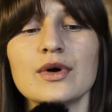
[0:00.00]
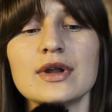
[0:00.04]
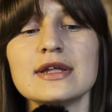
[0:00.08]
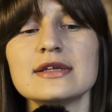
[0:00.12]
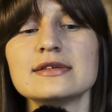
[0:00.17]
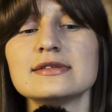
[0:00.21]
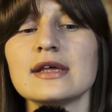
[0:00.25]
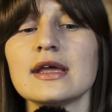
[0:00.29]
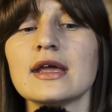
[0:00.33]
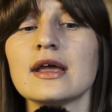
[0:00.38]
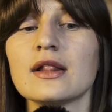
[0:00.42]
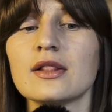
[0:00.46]

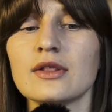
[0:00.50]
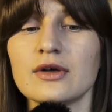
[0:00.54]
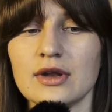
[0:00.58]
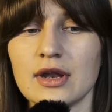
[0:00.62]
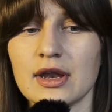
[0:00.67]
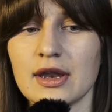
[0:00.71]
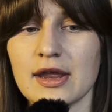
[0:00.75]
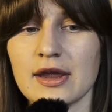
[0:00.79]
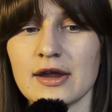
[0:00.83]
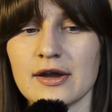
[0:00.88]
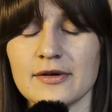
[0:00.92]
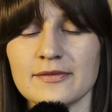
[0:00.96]
is included
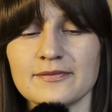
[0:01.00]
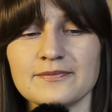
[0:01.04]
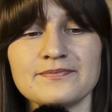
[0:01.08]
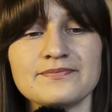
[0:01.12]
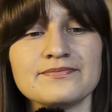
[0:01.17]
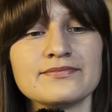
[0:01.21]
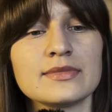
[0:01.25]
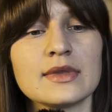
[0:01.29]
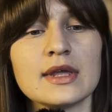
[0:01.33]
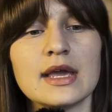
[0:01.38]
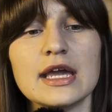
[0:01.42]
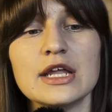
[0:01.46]
here?
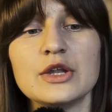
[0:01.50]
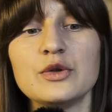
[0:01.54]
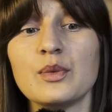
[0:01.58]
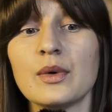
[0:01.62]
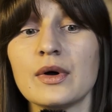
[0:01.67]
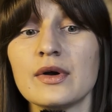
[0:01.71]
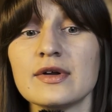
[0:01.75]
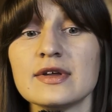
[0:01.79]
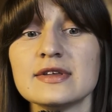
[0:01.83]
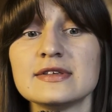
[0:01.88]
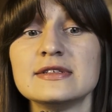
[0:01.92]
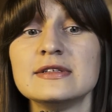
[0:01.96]
It
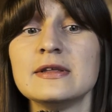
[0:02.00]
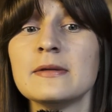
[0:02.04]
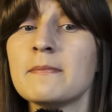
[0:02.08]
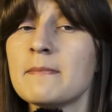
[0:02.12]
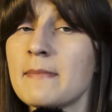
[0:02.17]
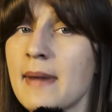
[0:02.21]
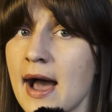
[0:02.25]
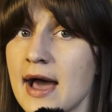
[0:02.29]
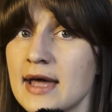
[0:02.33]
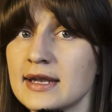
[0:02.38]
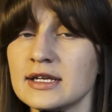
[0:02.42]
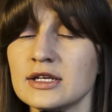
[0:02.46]
varies
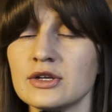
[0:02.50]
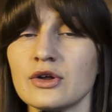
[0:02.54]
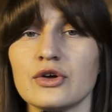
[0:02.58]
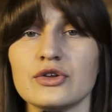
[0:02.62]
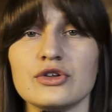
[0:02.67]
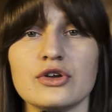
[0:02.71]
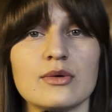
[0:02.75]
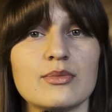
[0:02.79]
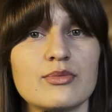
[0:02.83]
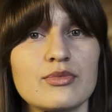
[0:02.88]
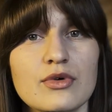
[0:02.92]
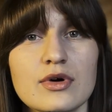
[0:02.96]
depending on
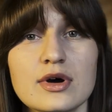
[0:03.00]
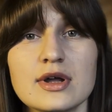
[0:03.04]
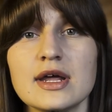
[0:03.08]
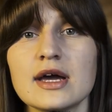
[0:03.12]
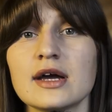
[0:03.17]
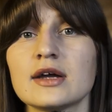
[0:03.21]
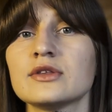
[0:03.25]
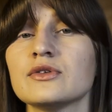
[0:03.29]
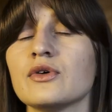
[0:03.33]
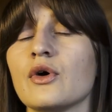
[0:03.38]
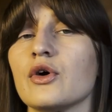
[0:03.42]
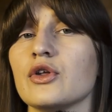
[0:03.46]
your
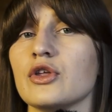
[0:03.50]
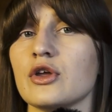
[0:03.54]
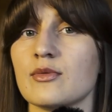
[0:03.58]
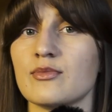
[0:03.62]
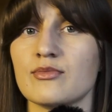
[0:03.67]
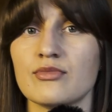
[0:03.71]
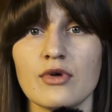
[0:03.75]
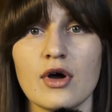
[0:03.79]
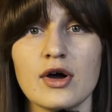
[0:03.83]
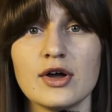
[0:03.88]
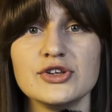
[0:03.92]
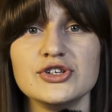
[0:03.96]
product, on your
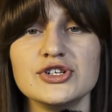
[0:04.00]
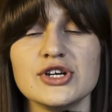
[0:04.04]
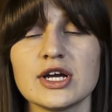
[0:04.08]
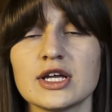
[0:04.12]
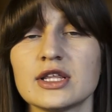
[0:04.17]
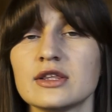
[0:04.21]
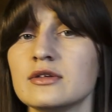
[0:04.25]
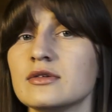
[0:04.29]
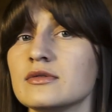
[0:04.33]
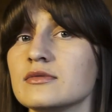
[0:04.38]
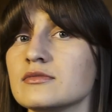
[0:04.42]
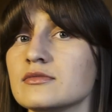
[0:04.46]

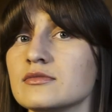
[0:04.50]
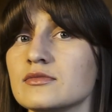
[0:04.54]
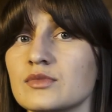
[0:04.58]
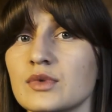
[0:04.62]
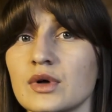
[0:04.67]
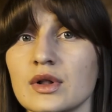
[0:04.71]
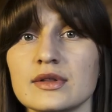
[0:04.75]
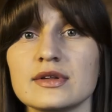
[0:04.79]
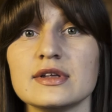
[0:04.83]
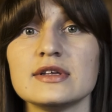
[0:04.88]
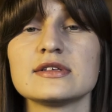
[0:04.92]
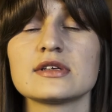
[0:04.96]
project.
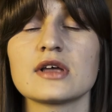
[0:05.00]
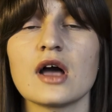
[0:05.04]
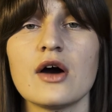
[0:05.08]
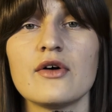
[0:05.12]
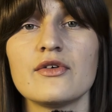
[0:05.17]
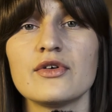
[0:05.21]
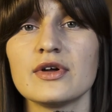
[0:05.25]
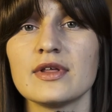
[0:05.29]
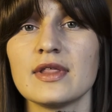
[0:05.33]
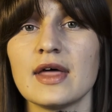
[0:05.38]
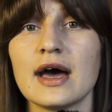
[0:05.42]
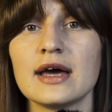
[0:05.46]
We'll
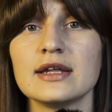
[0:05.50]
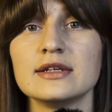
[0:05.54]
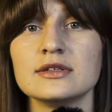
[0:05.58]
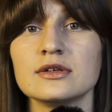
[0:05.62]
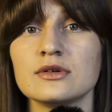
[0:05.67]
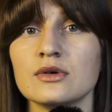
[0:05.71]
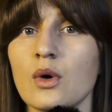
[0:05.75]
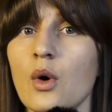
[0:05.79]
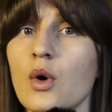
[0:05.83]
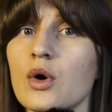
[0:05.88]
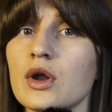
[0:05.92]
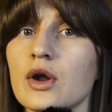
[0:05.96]
discover that
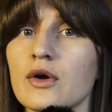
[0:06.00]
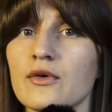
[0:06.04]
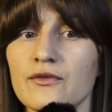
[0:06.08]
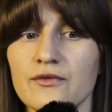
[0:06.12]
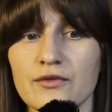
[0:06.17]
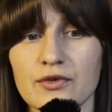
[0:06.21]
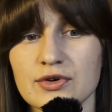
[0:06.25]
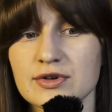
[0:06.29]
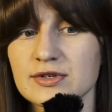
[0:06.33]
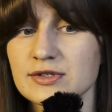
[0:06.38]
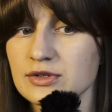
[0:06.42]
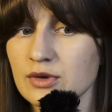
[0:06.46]
on our
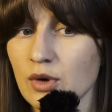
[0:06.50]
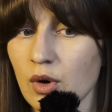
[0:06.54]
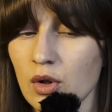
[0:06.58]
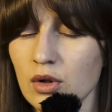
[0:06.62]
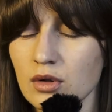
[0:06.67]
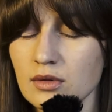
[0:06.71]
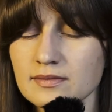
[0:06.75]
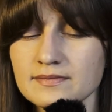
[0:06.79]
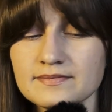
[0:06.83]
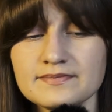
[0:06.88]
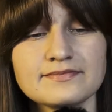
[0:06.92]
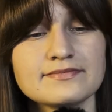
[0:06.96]
first
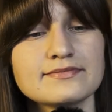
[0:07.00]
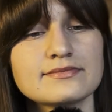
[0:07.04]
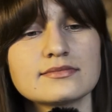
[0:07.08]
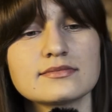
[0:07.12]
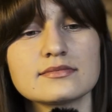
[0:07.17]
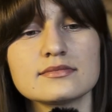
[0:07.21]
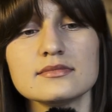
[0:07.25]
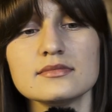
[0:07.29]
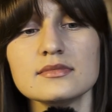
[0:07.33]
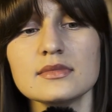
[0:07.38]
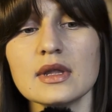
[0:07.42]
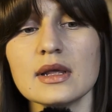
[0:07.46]
call.
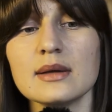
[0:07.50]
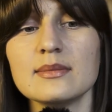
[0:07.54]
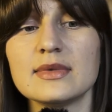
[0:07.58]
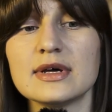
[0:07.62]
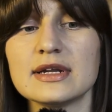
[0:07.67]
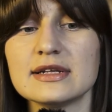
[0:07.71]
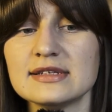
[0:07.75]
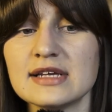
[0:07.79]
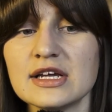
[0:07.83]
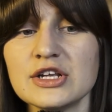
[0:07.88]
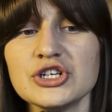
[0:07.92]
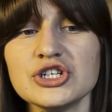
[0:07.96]
But
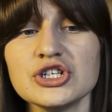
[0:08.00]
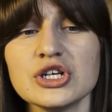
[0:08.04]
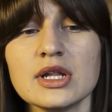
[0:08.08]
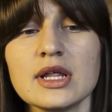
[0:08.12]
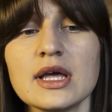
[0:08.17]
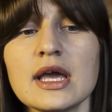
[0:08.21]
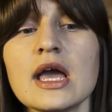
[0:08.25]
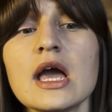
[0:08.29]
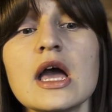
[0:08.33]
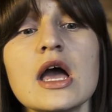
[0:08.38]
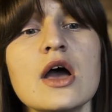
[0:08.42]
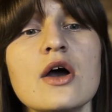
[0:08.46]

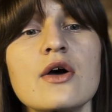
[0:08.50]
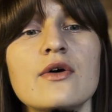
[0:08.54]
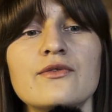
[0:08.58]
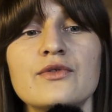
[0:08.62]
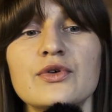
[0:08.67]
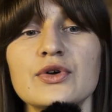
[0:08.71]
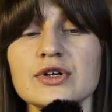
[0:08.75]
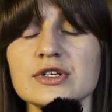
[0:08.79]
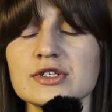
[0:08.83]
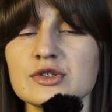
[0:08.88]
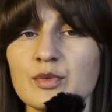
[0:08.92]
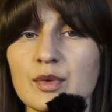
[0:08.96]
essentially,
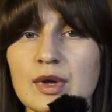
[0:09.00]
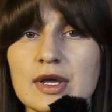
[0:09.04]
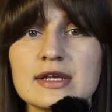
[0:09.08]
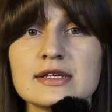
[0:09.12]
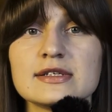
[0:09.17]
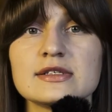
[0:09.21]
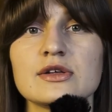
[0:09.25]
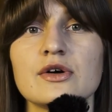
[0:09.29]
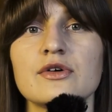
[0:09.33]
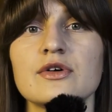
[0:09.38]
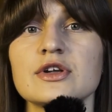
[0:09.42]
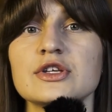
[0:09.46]
first week
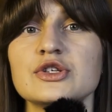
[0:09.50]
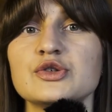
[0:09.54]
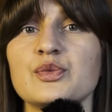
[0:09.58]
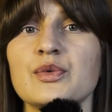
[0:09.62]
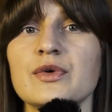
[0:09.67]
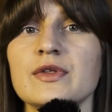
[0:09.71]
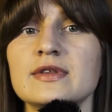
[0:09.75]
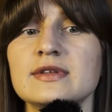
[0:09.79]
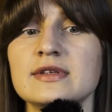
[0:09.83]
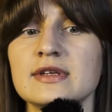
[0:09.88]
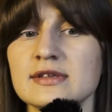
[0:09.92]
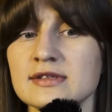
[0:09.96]
starts
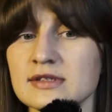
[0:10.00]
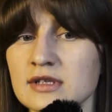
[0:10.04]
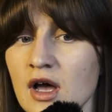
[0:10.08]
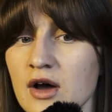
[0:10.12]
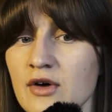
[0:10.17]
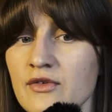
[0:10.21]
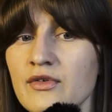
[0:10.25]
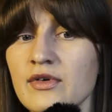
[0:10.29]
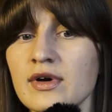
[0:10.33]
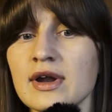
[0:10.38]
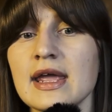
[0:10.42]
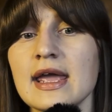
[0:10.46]
with
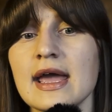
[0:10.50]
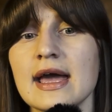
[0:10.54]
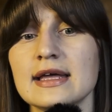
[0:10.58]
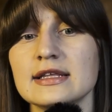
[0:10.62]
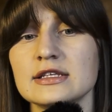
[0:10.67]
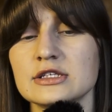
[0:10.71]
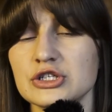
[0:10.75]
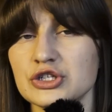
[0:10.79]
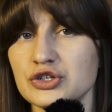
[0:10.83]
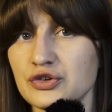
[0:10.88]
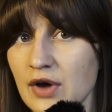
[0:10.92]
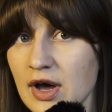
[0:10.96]
discovery
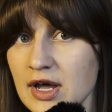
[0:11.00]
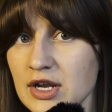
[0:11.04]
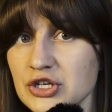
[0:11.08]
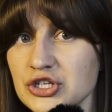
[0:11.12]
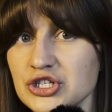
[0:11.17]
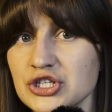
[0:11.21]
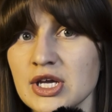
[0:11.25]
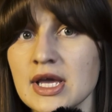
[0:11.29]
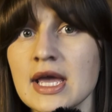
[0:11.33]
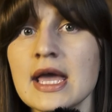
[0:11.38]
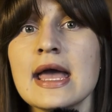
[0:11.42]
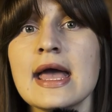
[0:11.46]
and
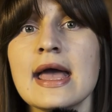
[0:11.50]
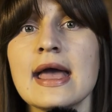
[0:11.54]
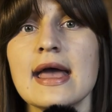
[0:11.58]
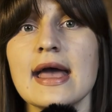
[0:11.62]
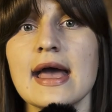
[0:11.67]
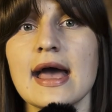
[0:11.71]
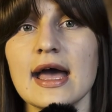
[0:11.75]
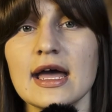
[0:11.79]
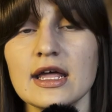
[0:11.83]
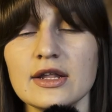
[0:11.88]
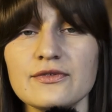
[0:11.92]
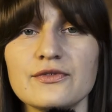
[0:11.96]
strategy
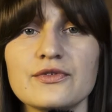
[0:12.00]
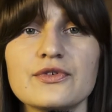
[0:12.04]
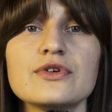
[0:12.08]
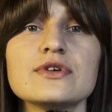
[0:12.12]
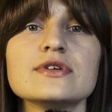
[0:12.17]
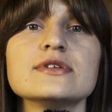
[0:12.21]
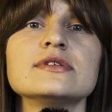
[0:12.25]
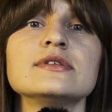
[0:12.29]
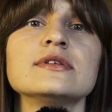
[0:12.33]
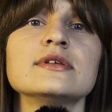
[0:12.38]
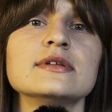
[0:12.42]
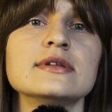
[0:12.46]
and
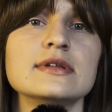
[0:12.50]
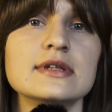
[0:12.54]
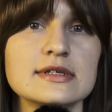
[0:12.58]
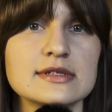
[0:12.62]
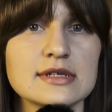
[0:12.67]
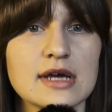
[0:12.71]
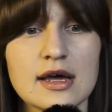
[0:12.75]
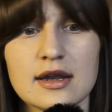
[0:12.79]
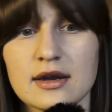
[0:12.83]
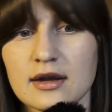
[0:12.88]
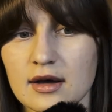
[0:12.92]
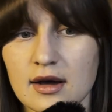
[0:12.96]
first
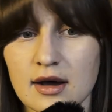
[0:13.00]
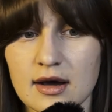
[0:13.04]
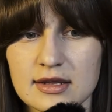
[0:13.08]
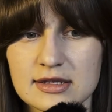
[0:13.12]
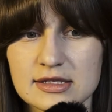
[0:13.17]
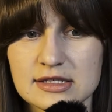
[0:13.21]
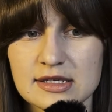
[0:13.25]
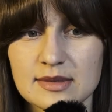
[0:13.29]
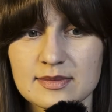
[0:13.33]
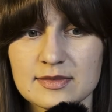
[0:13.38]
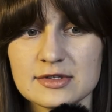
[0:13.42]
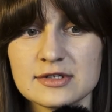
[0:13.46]
design
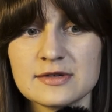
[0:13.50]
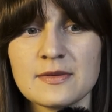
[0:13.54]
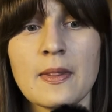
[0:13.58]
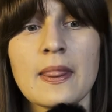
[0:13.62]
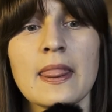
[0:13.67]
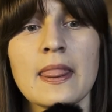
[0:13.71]
concept.